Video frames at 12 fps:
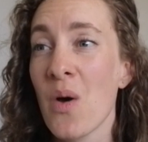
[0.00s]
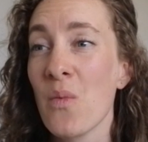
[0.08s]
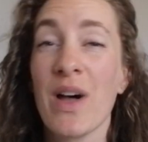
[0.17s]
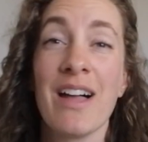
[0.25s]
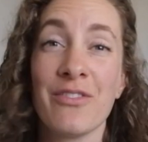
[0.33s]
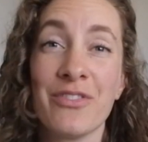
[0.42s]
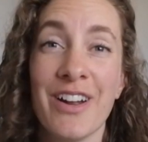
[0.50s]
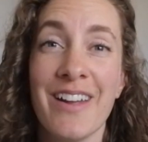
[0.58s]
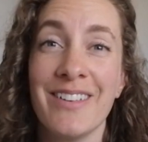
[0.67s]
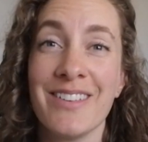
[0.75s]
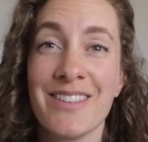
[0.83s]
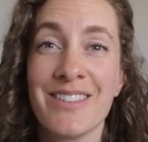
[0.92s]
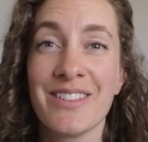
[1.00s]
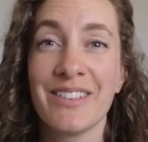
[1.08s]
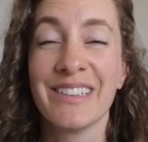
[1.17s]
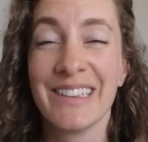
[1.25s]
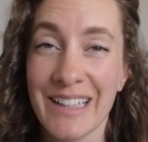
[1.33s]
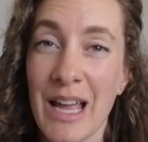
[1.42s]
Well friends,
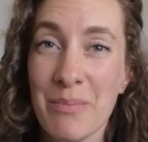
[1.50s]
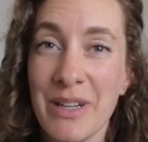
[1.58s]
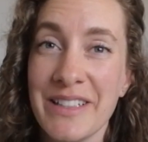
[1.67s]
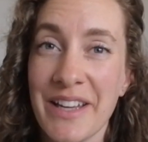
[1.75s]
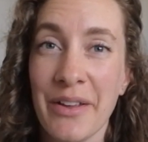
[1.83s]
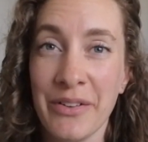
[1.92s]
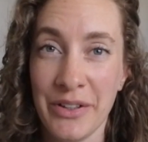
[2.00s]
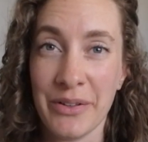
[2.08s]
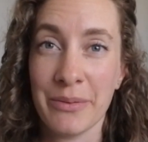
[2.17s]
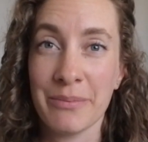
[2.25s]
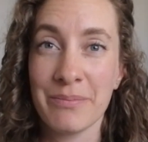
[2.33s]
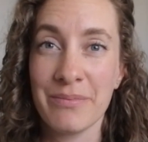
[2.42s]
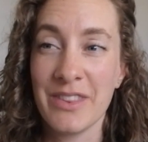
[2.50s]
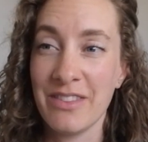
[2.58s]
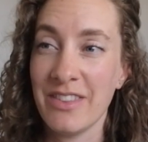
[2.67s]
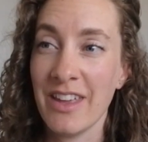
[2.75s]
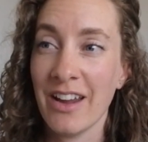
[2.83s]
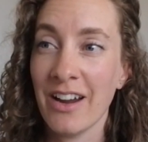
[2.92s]
let me tell you,
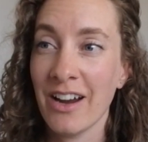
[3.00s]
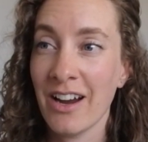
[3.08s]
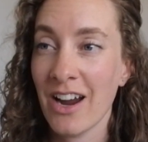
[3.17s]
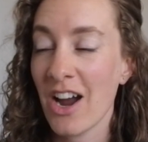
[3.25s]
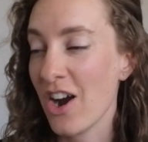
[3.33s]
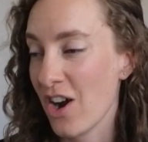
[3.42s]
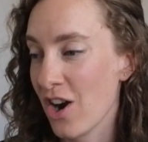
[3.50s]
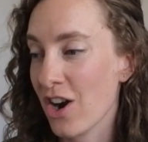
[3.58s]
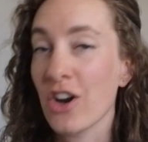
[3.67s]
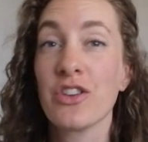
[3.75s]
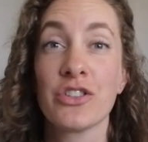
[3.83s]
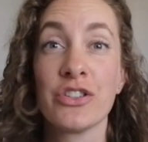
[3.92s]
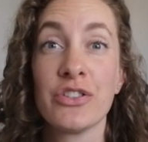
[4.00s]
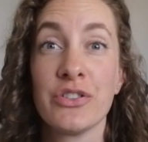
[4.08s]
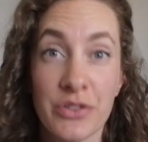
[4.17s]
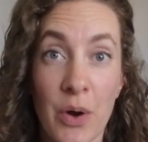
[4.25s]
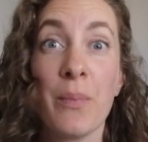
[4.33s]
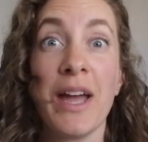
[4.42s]
there are
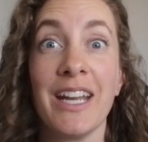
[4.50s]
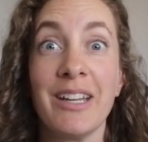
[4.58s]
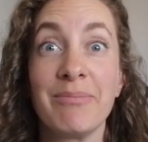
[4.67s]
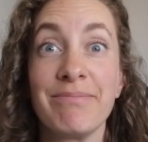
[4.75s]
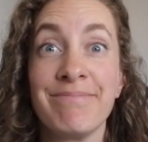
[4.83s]
so many.